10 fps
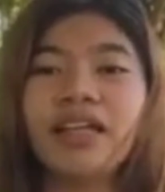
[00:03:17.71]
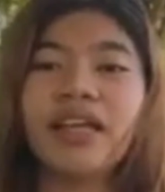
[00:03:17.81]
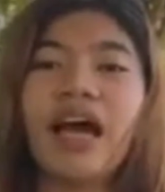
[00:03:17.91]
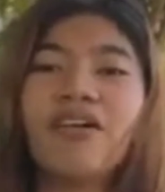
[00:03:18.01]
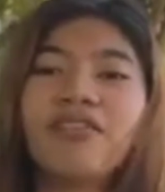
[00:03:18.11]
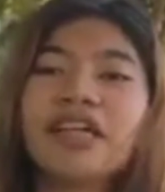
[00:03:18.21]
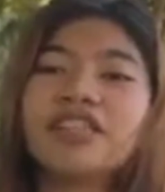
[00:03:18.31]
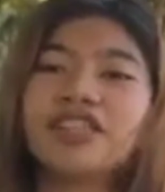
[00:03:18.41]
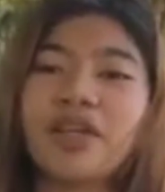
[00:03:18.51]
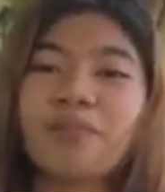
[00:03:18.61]
the average
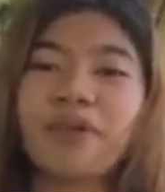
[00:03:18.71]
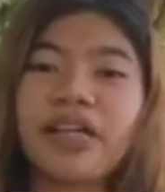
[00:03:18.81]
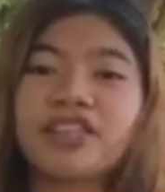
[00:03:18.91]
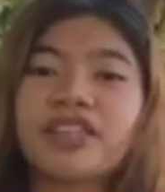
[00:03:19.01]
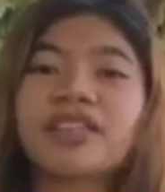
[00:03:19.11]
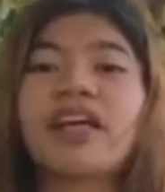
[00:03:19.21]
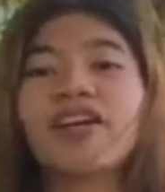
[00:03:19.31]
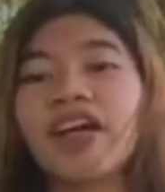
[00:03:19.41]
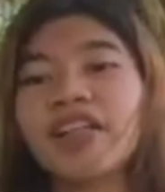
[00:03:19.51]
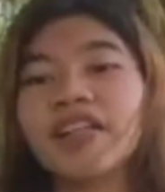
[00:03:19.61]
temperatures are
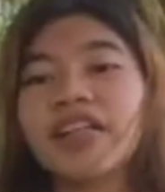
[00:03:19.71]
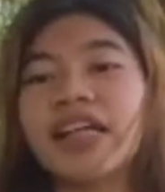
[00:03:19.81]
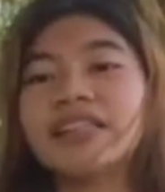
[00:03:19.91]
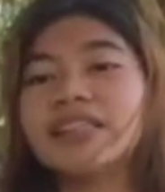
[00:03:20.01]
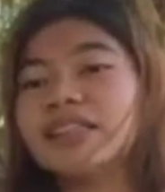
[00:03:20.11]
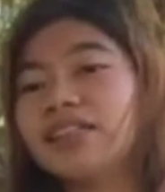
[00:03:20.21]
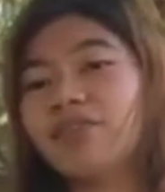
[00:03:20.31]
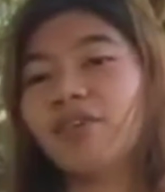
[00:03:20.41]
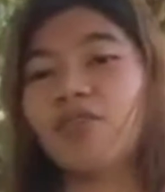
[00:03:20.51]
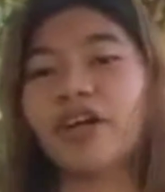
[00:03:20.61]
greater than
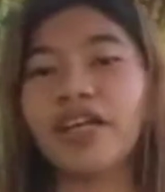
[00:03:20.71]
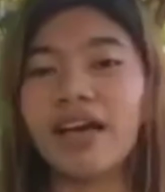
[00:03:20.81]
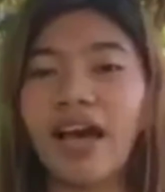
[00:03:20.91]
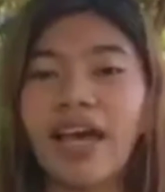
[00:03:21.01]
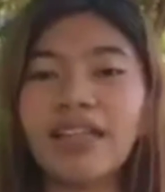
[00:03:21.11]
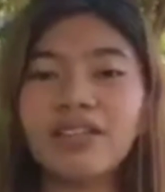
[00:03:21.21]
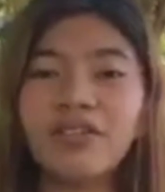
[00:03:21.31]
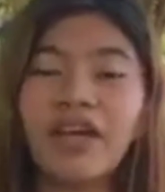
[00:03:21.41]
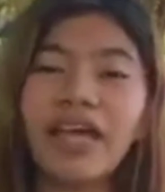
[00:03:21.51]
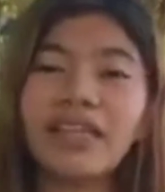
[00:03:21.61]
64 Fahrenheit to
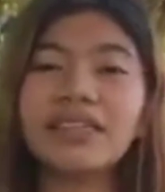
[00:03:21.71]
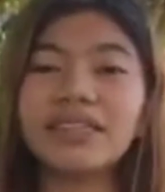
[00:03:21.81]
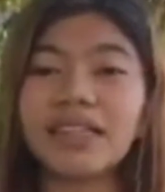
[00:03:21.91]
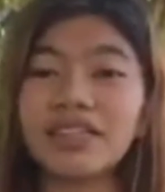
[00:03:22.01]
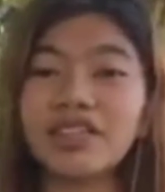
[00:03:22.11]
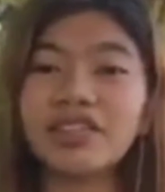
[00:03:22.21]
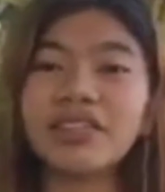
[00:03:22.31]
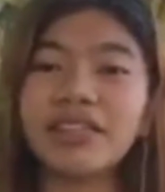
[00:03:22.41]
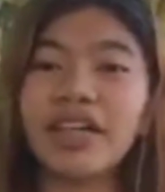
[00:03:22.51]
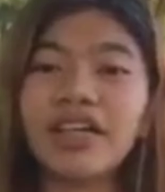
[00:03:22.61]
18 Celsius
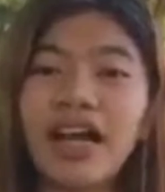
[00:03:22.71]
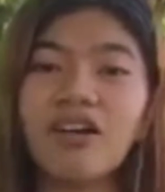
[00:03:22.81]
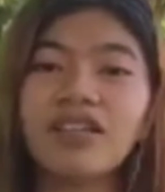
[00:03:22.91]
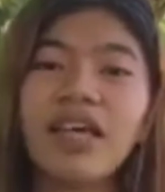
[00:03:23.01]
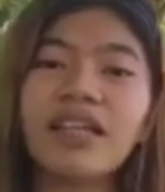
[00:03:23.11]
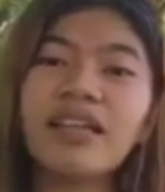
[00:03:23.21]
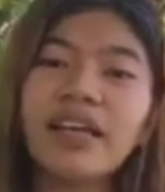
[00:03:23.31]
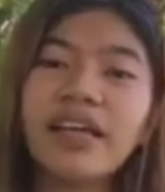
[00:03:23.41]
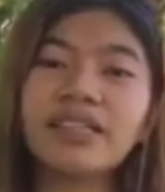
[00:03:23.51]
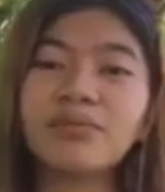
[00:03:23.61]
year-round, and
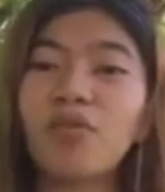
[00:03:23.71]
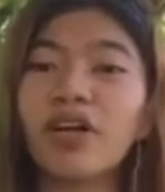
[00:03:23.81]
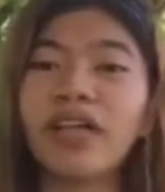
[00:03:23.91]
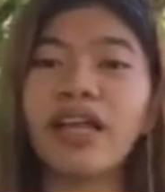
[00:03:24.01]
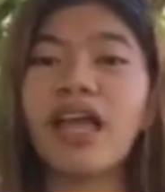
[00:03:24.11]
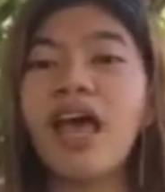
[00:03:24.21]
there is more than